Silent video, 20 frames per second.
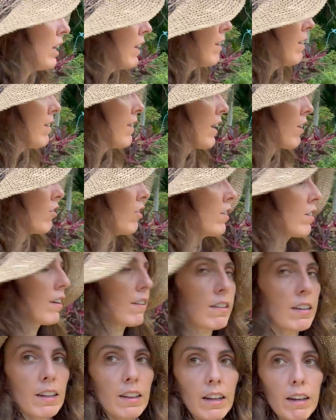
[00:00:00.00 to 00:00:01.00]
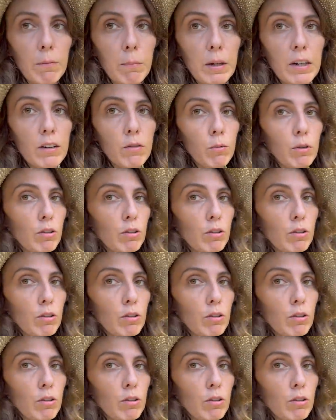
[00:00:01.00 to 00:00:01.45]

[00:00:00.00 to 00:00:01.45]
It, this actually does get life because we